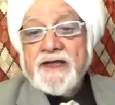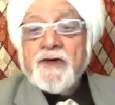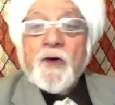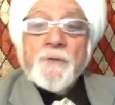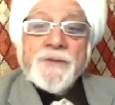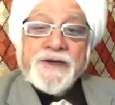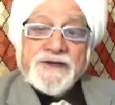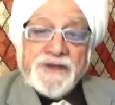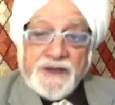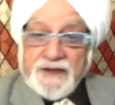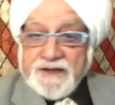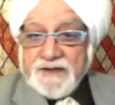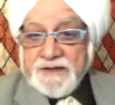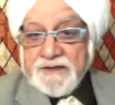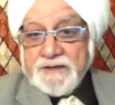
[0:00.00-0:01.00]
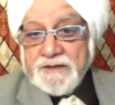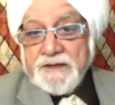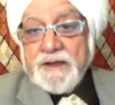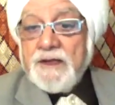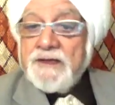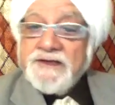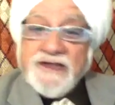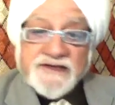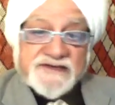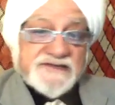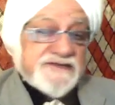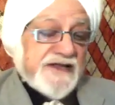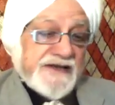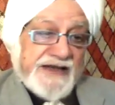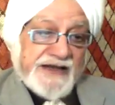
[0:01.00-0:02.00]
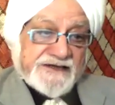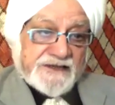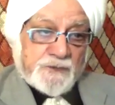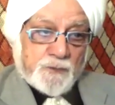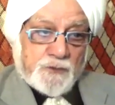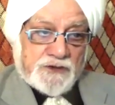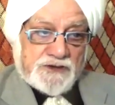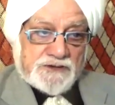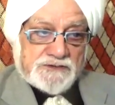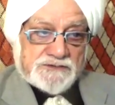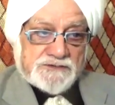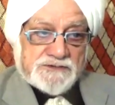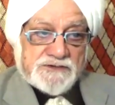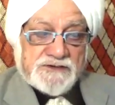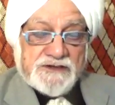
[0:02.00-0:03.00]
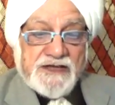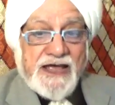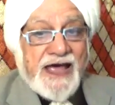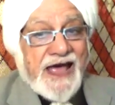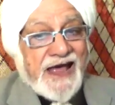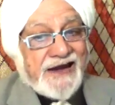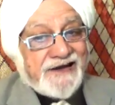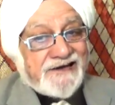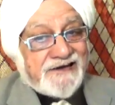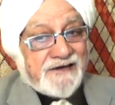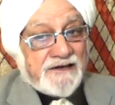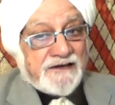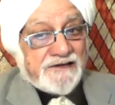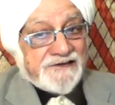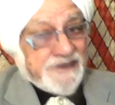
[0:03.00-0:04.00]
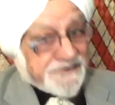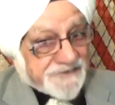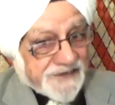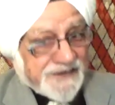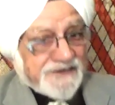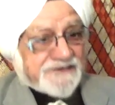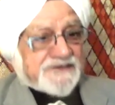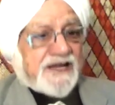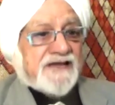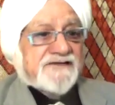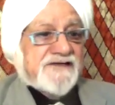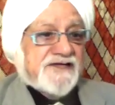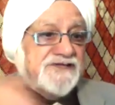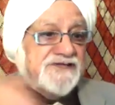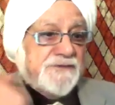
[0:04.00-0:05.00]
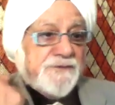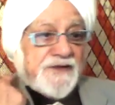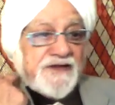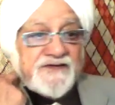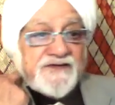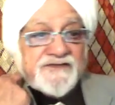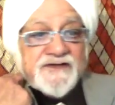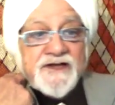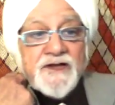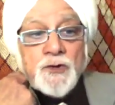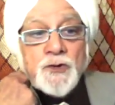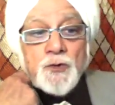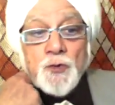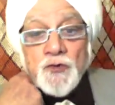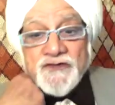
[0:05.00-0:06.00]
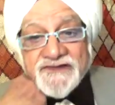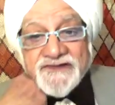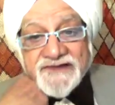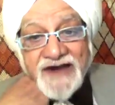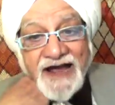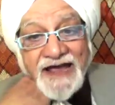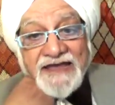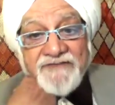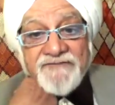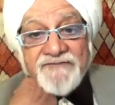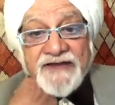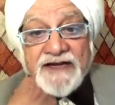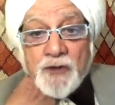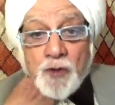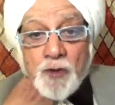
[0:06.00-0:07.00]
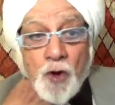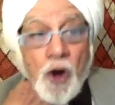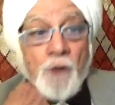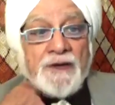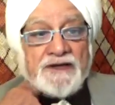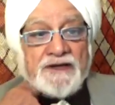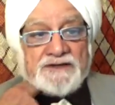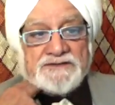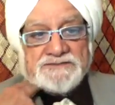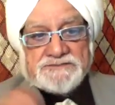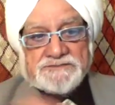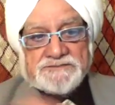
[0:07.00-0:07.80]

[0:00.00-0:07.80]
competere. This is the Latin word. And literal translation means to strive in common,